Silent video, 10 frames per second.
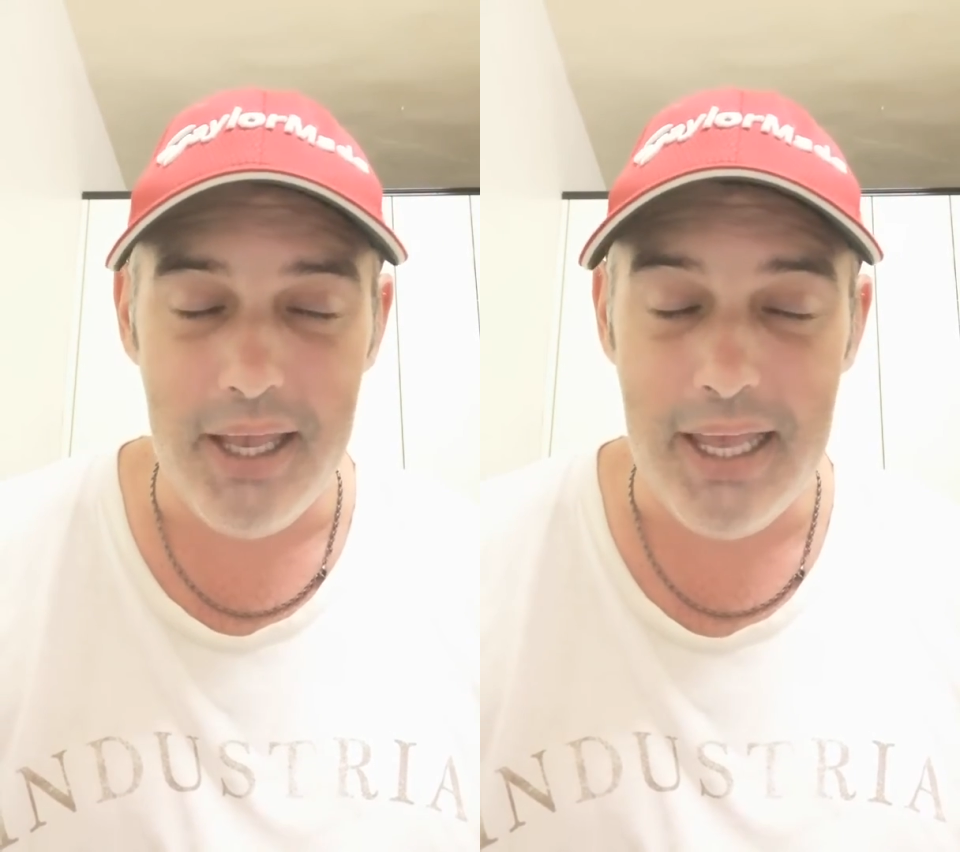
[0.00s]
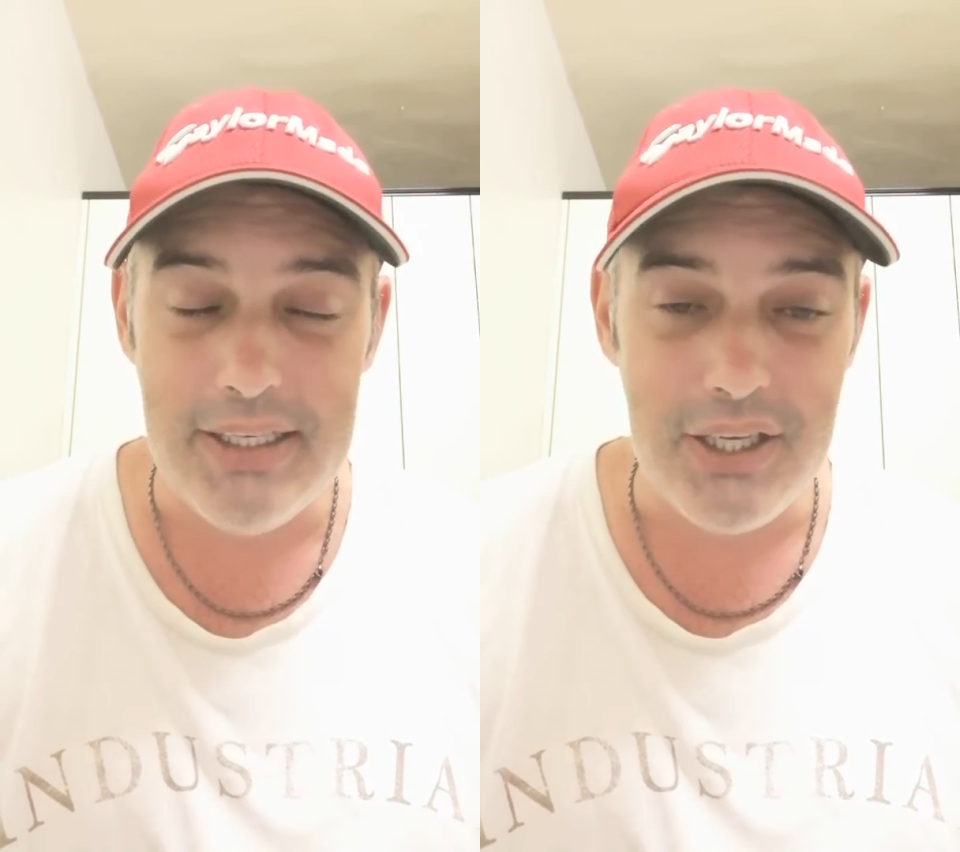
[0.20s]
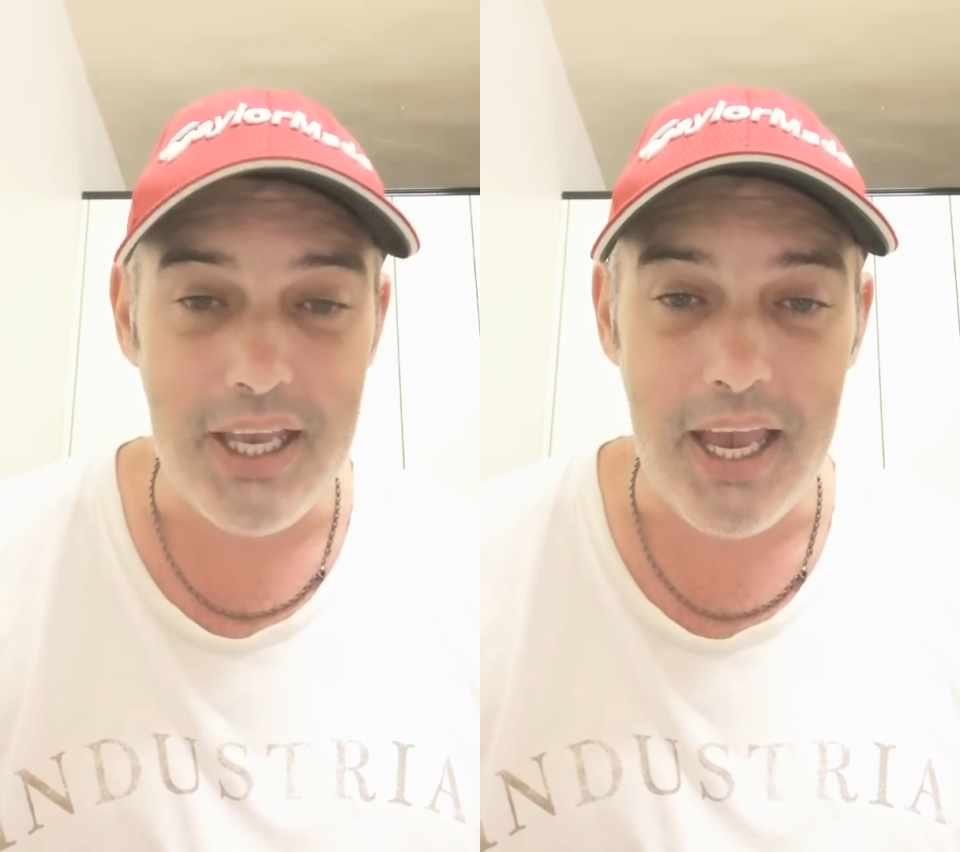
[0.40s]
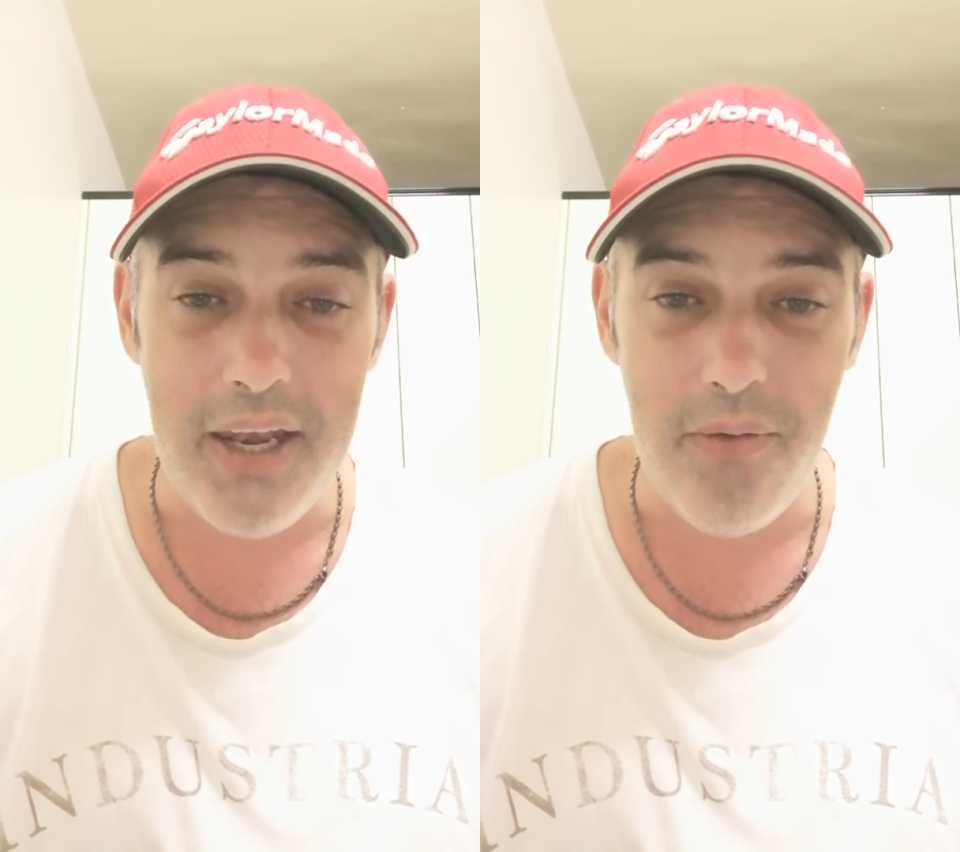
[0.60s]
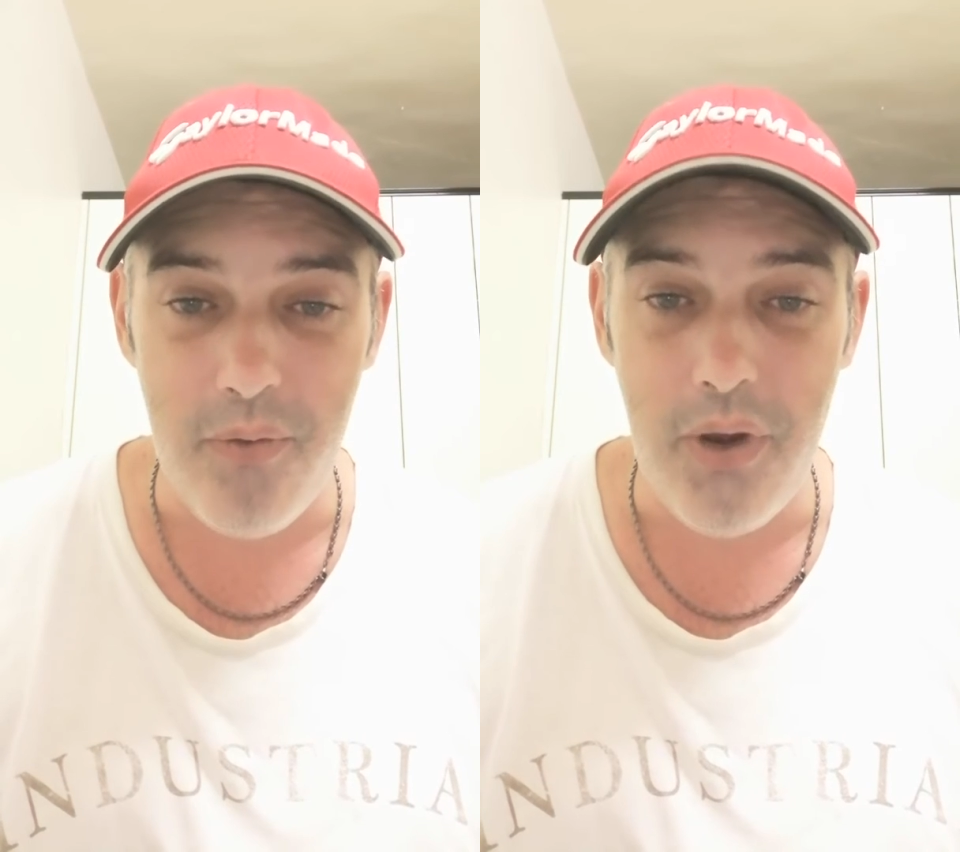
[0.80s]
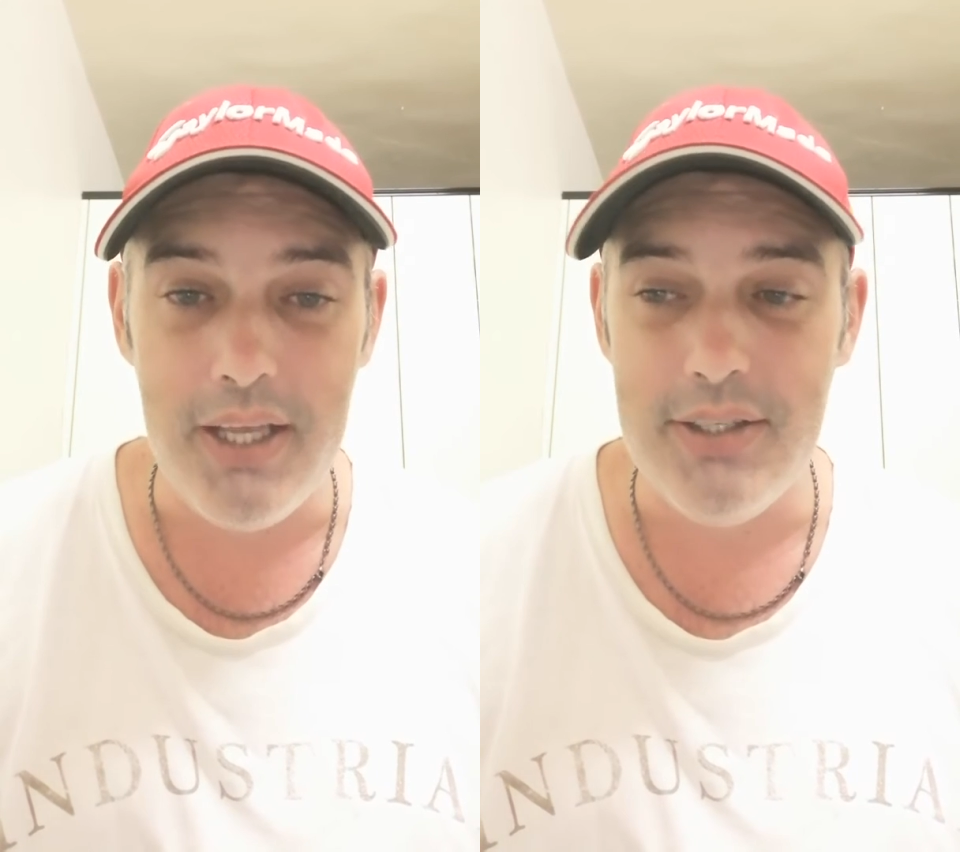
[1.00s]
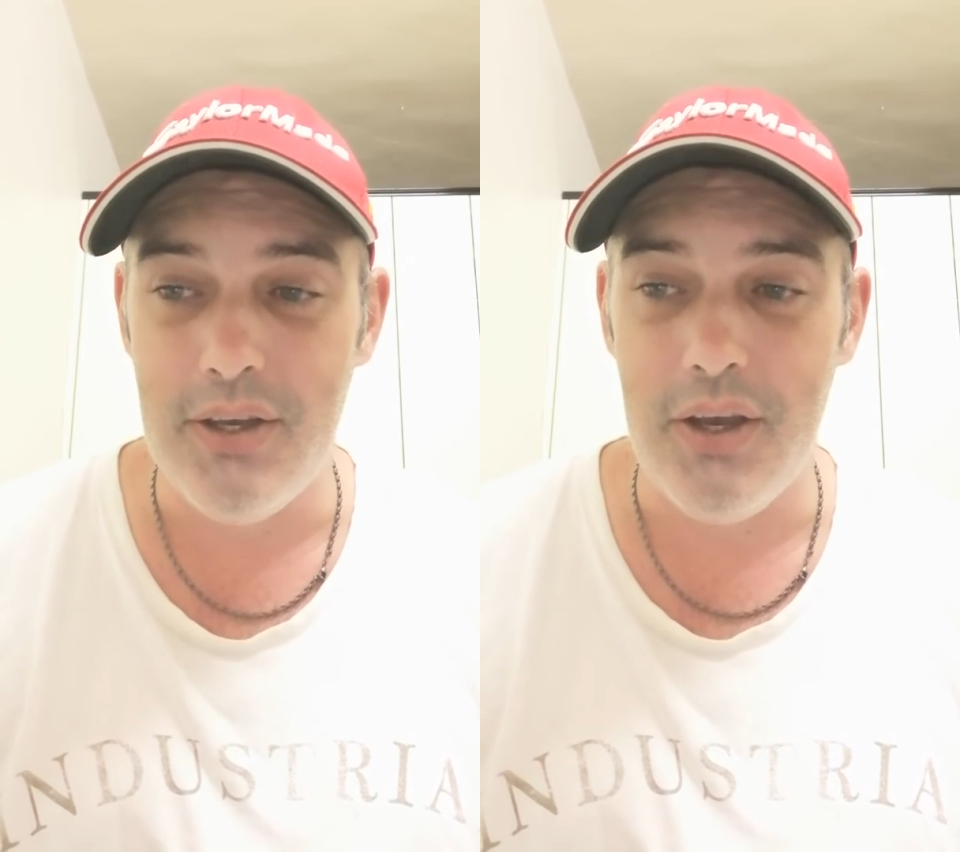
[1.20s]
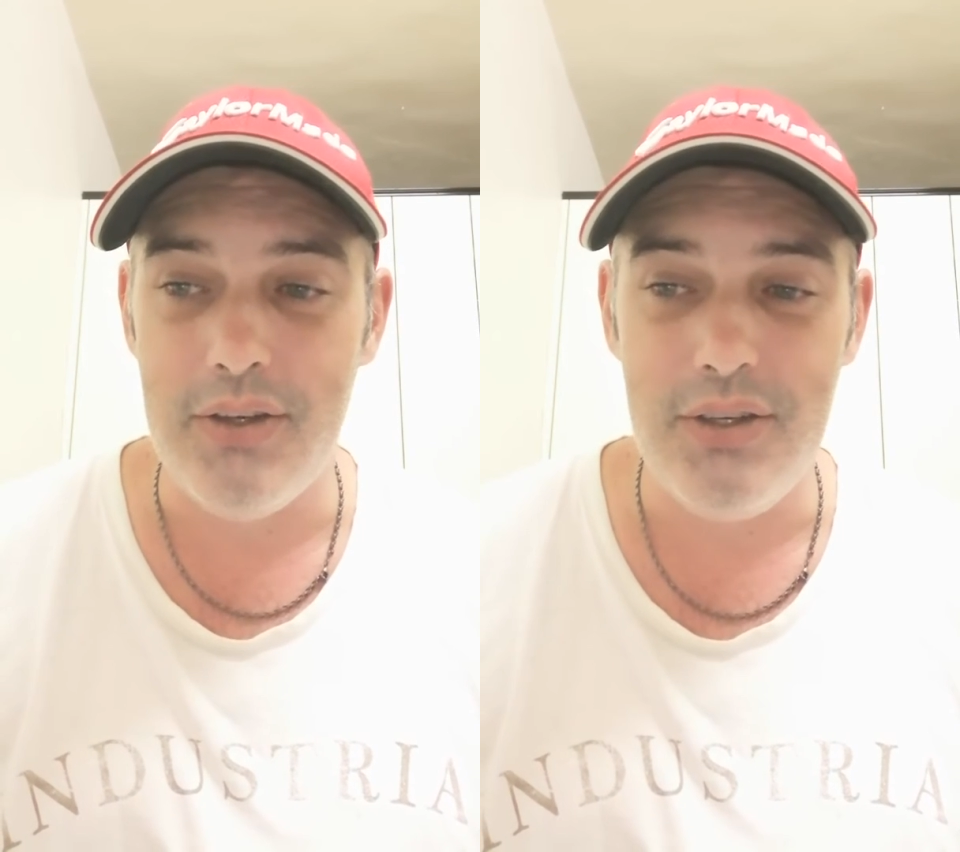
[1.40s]
educated
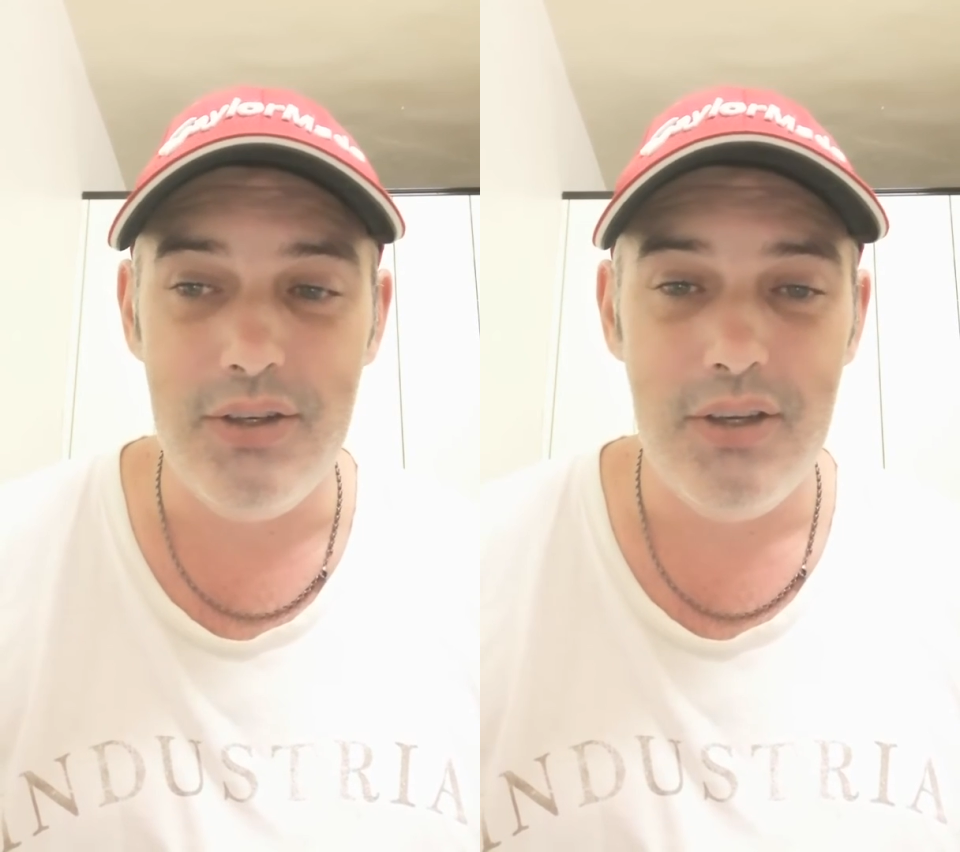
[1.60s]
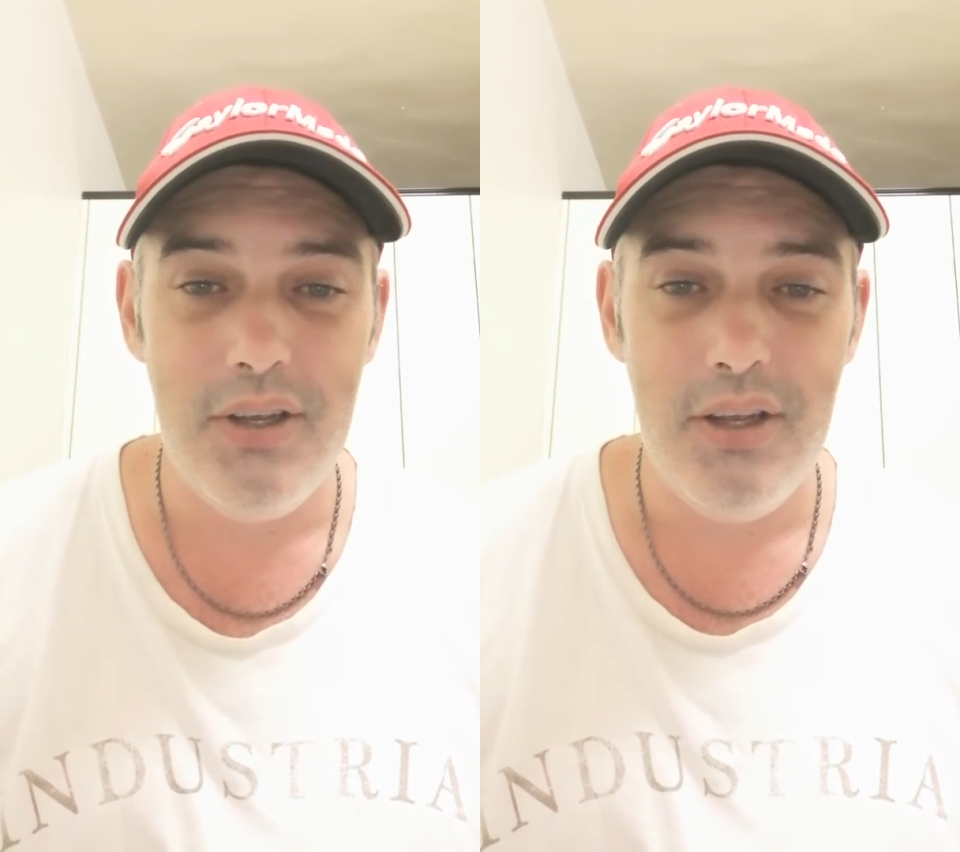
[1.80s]
research.